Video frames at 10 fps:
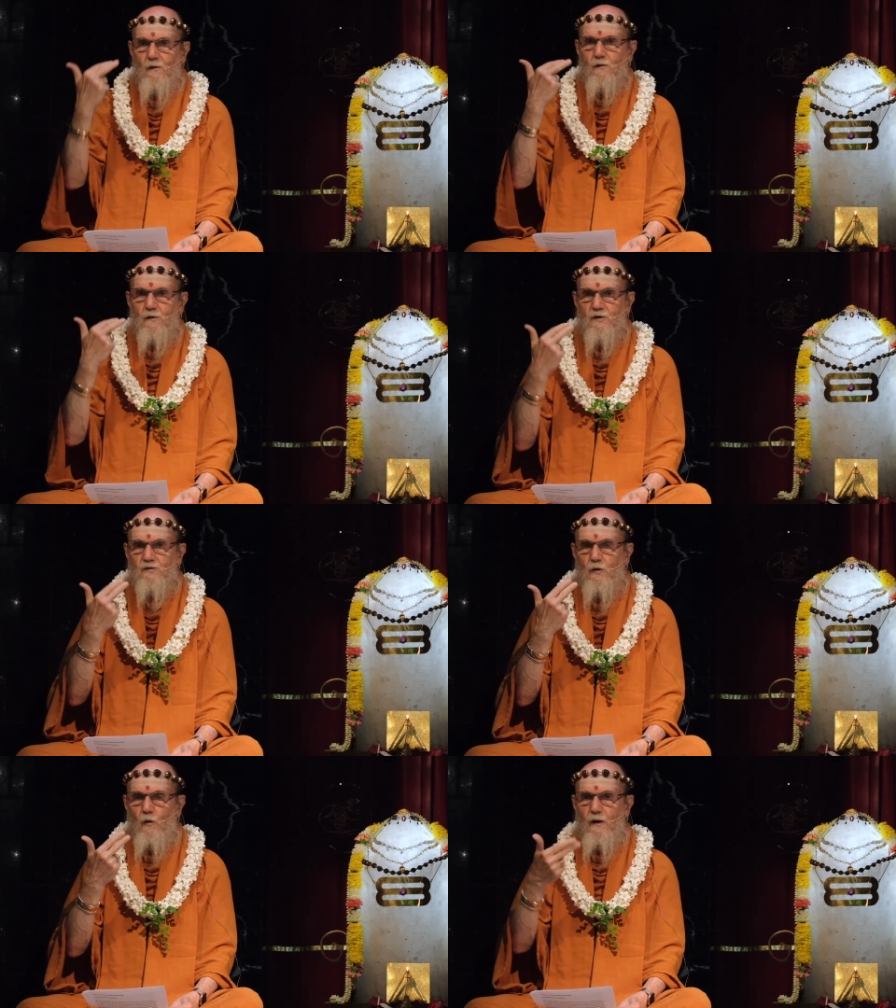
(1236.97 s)
You're
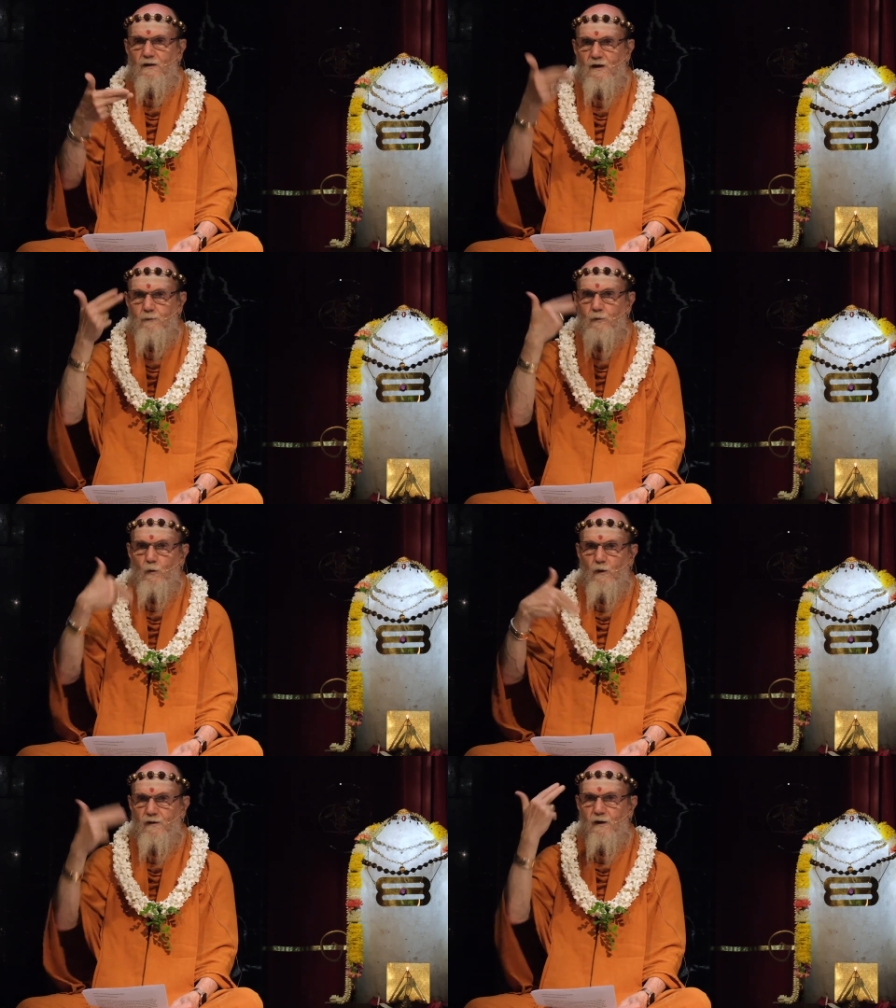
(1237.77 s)
just going deeper
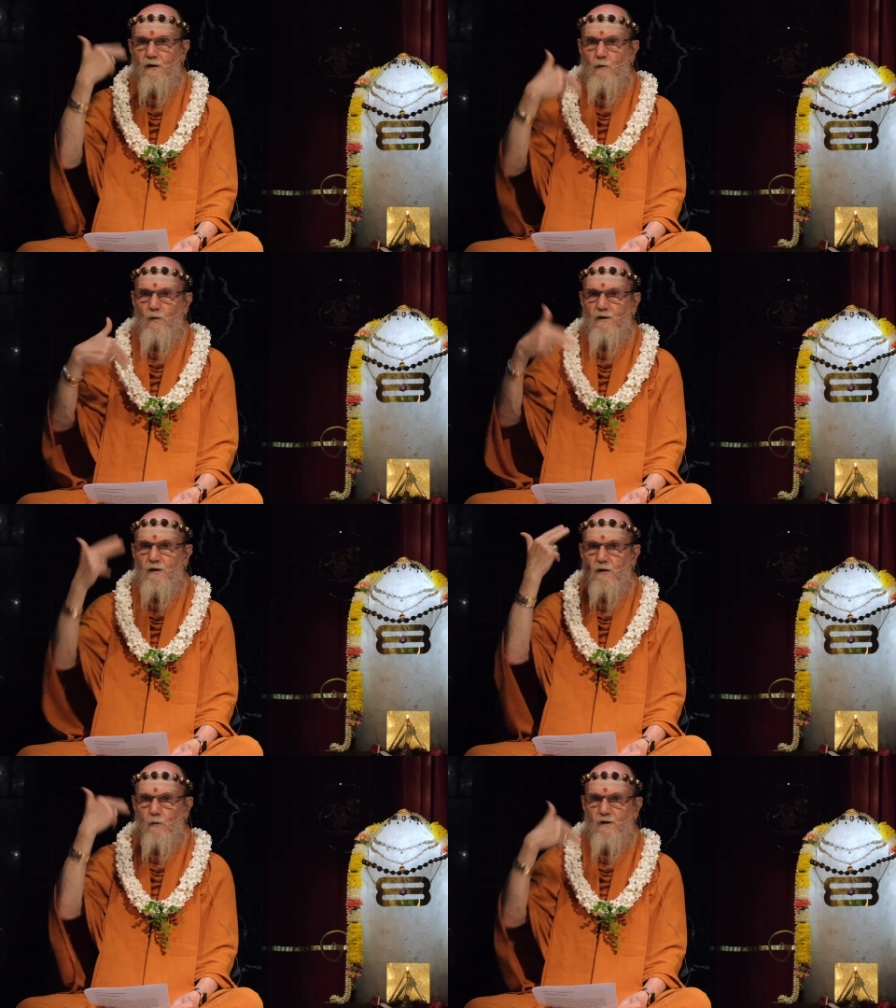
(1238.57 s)
within and
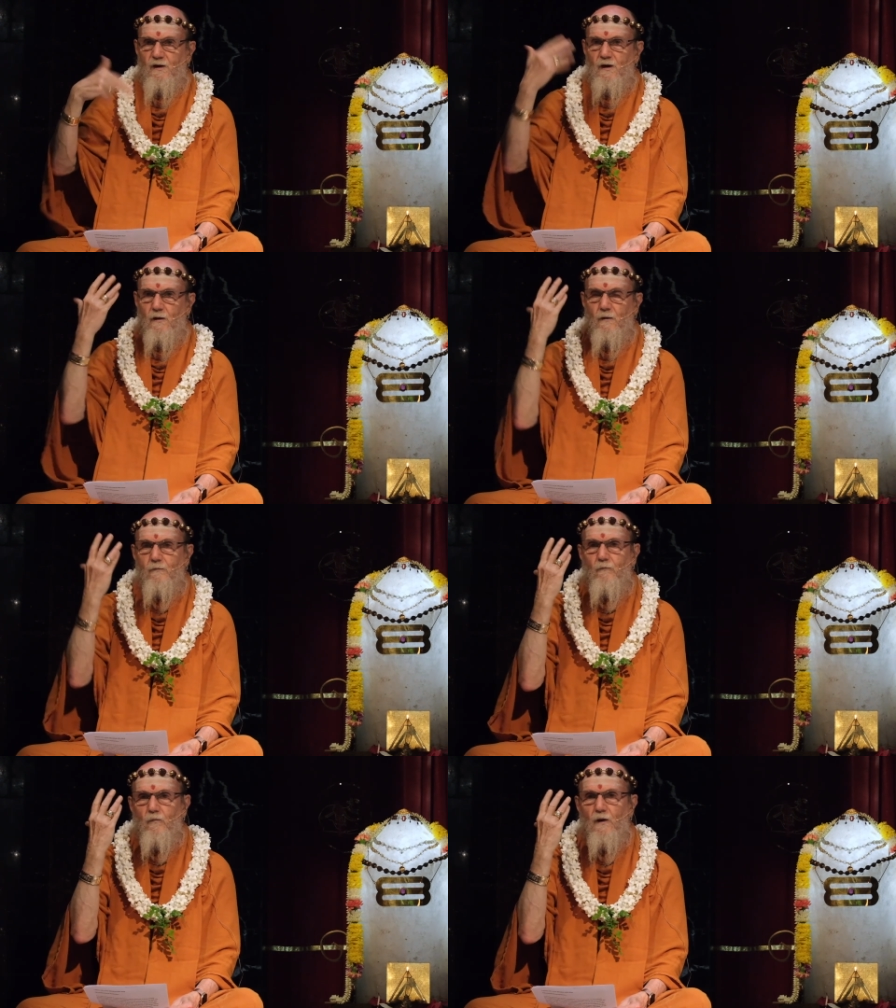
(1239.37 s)
within and within
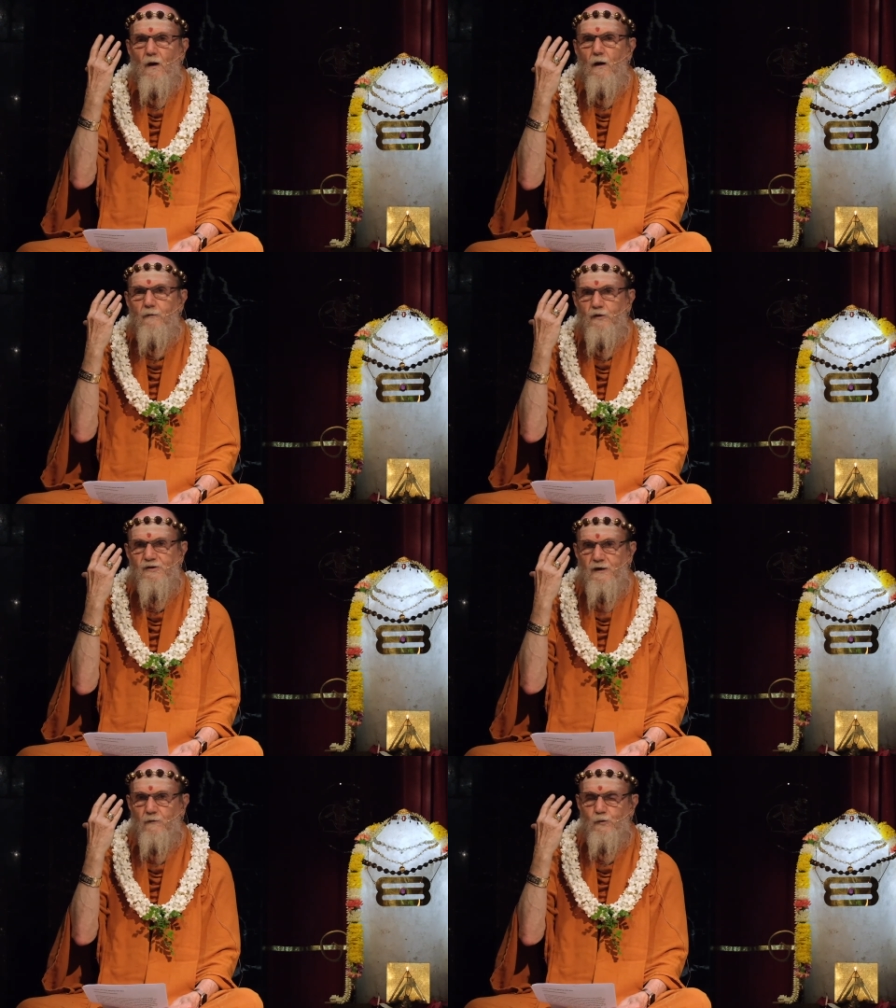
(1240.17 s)
of yourself.